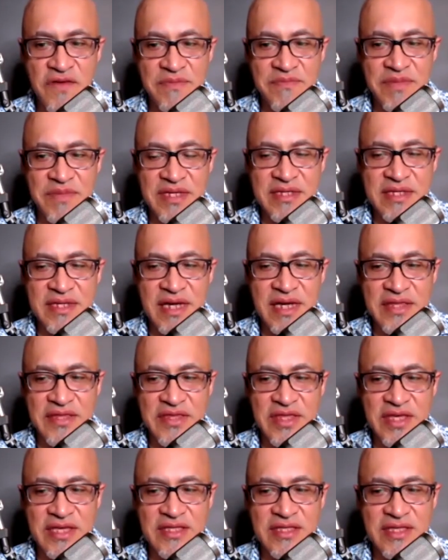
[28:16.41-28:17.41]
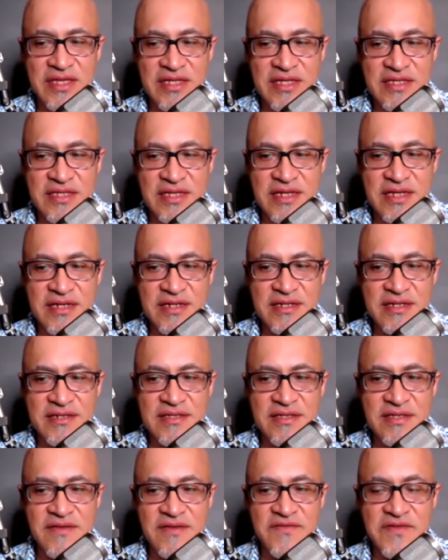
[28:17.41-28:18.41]
but I think that
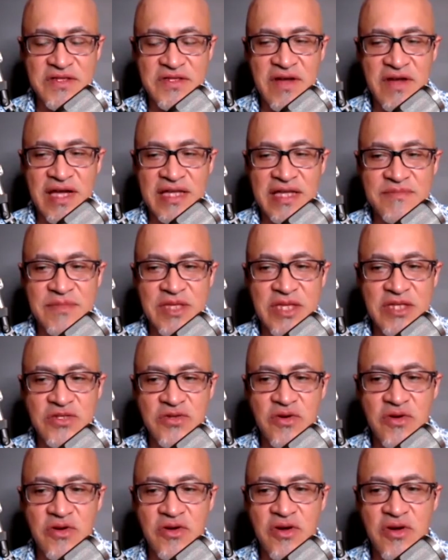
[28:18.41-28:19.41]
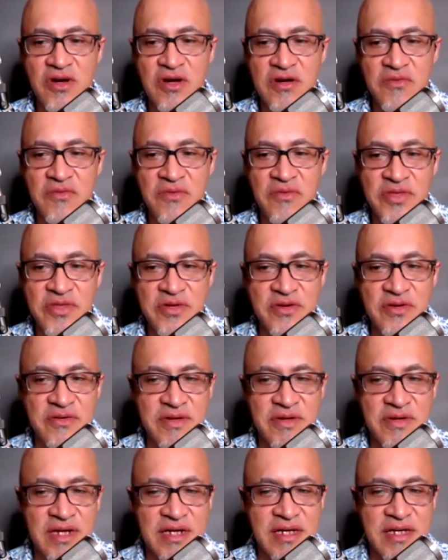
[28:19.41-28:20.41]
you've still got some things going on with
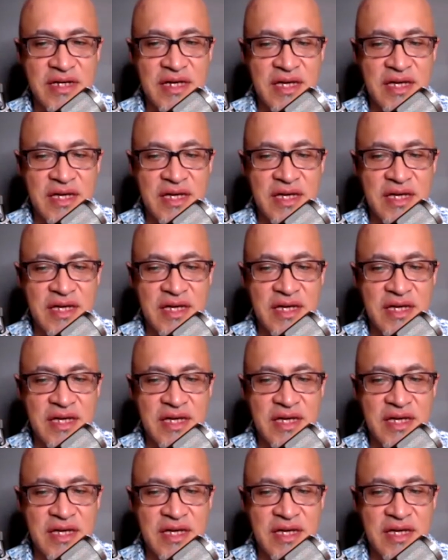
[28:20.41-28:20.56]
your